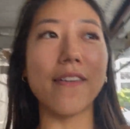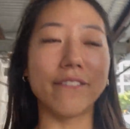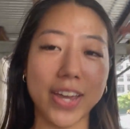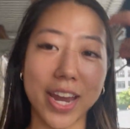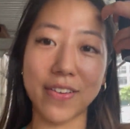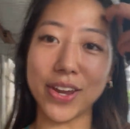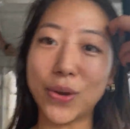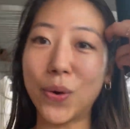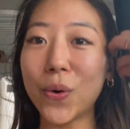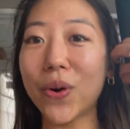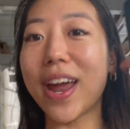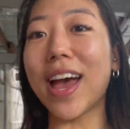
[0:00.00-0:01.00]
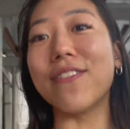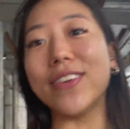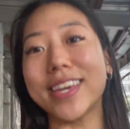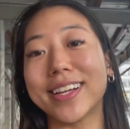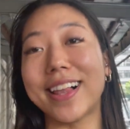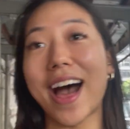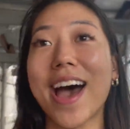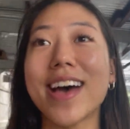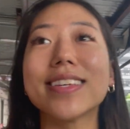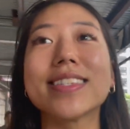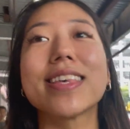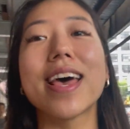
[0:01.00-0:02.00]
very core heavy
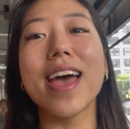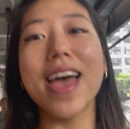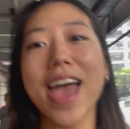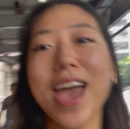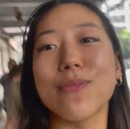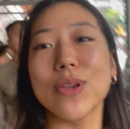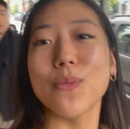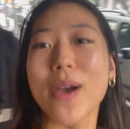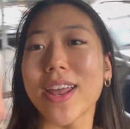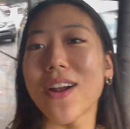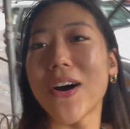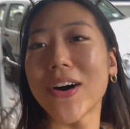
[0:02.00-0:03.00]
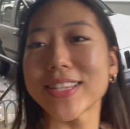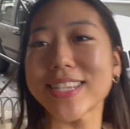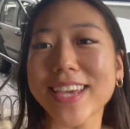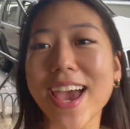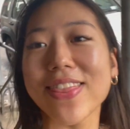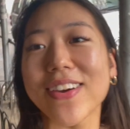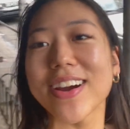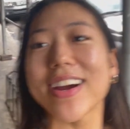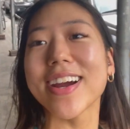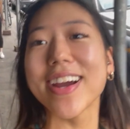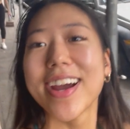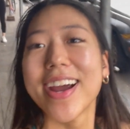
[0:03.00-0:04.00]
class and we went all
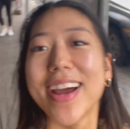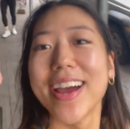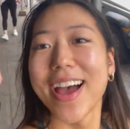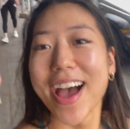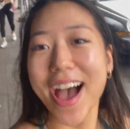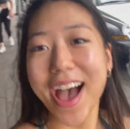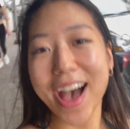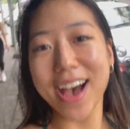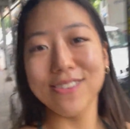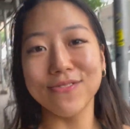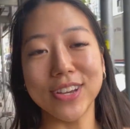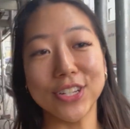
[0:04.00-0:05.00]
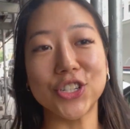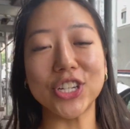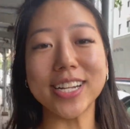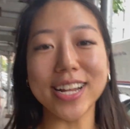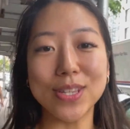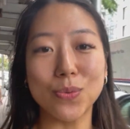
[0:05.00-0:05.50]
together um, with Jean as